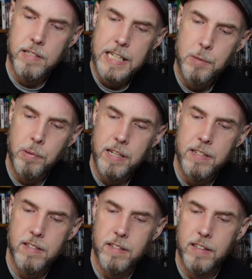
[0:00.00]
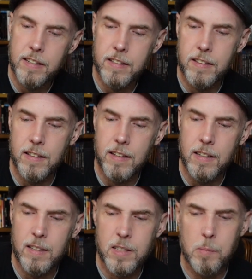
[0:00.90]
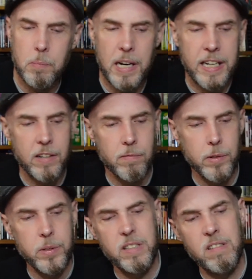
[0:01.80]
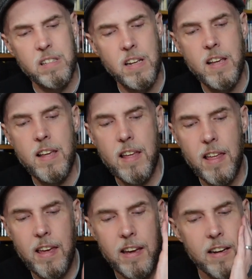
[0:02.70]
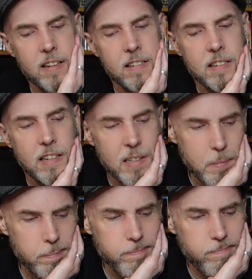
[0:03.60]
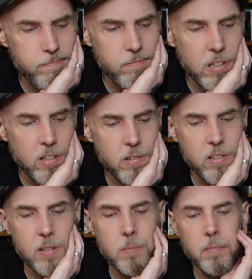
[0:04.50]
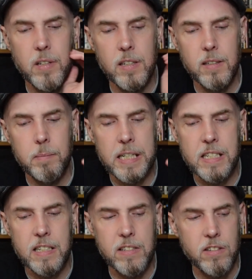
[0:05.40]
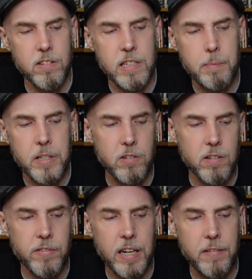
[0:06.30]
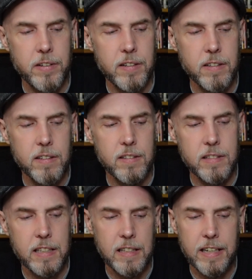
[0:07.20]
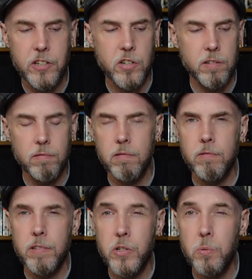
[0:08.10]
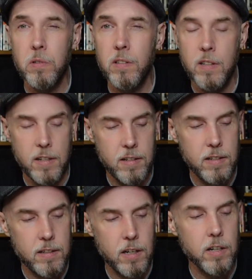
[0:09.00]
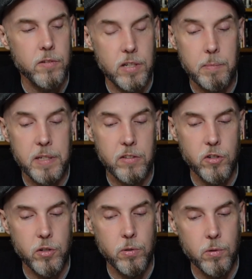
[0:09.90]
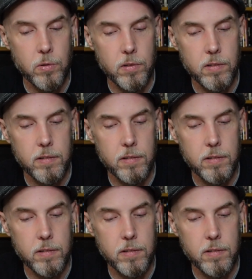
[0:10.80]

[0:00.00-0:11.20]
takes place in uh, some Mayan ruins, and um, there are some uh, Mexicans that are attempting to revive a, a deadly ancient ritual, or attempting to,